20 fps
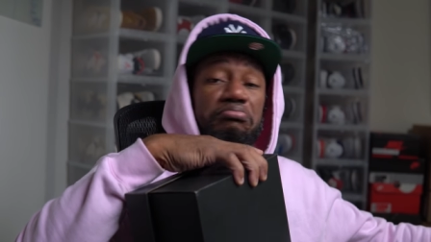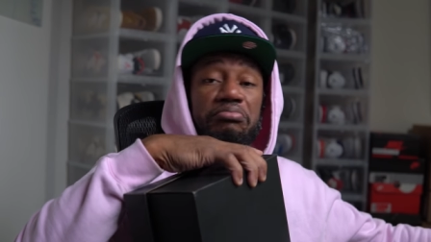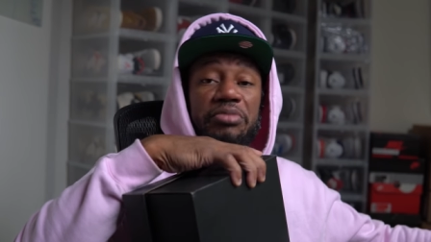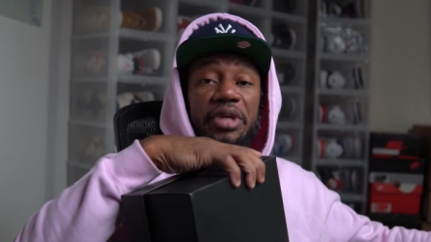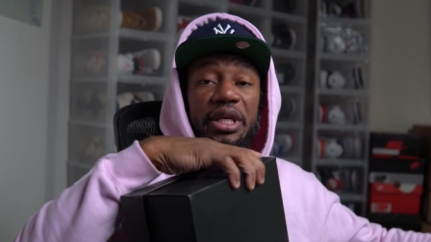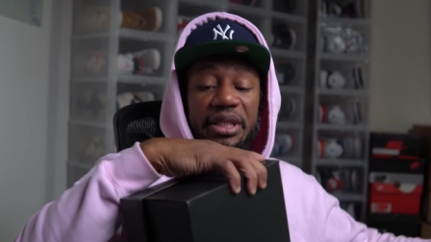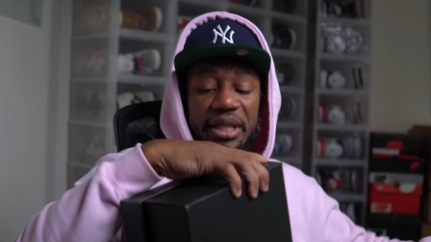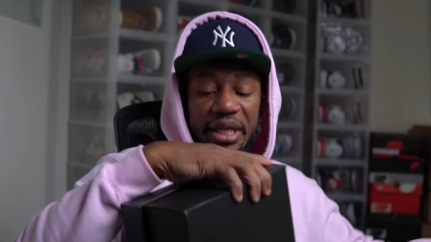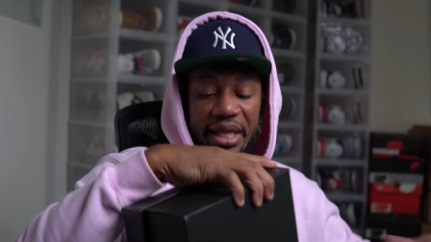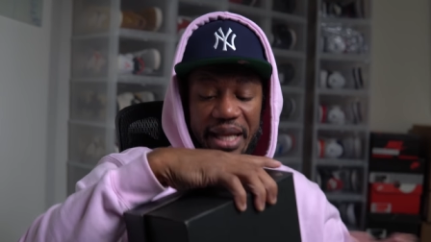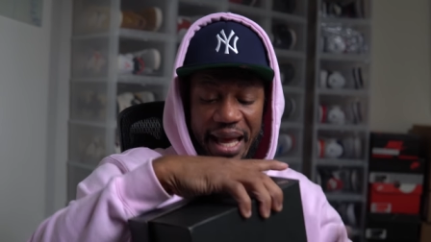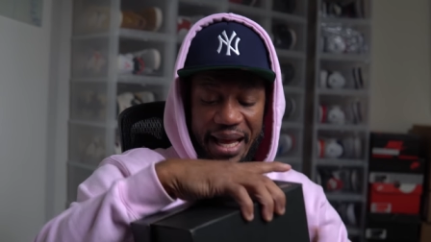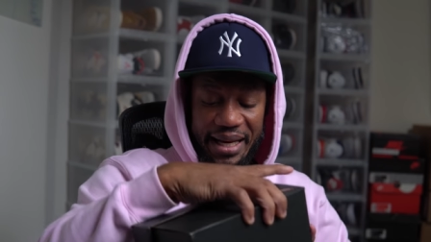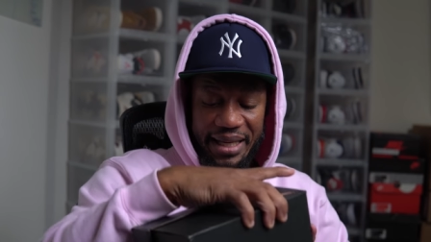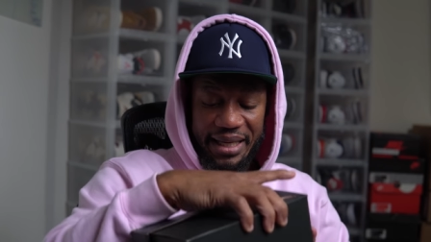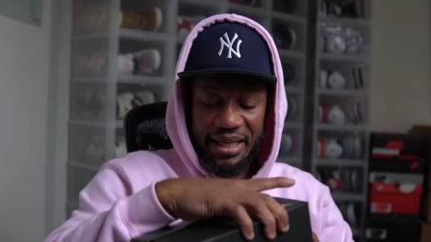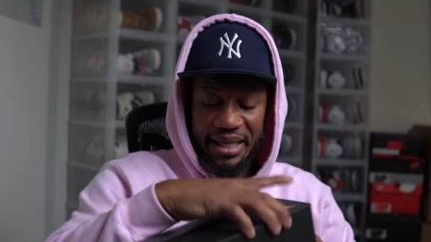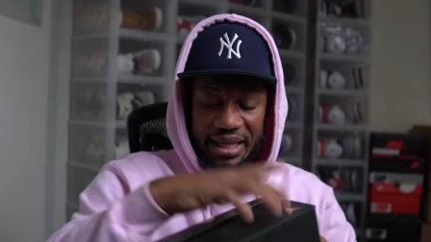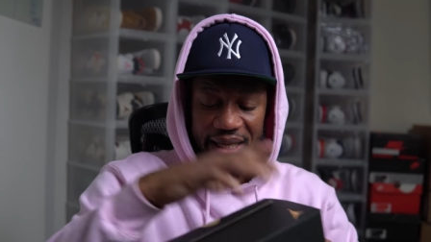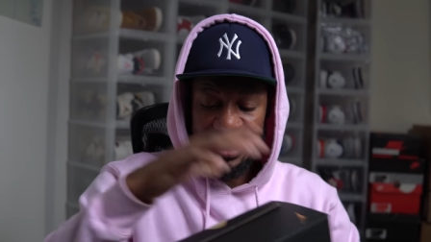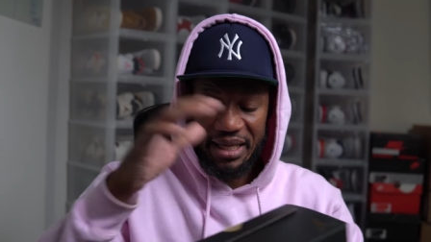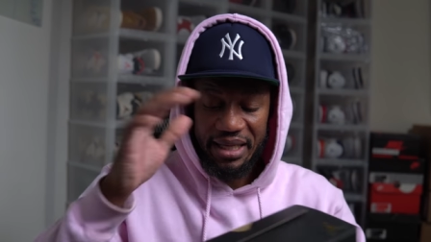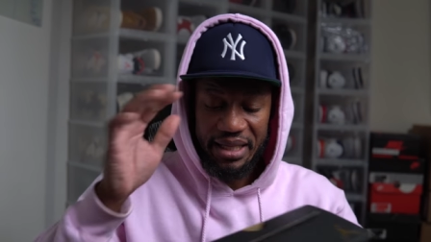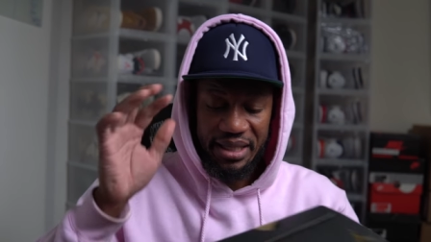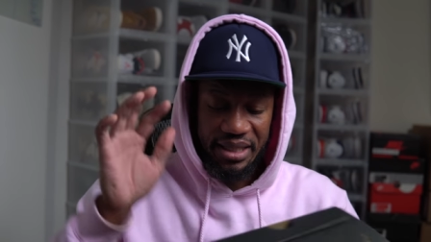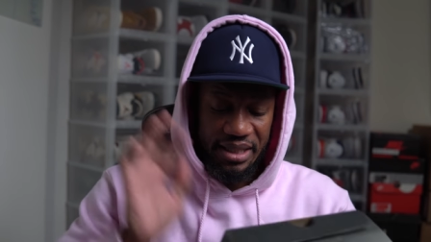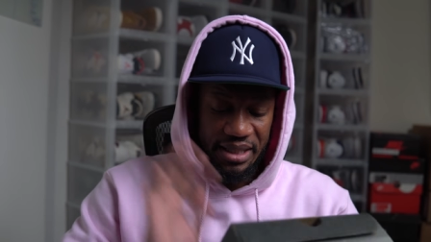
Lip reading: Get that out of here.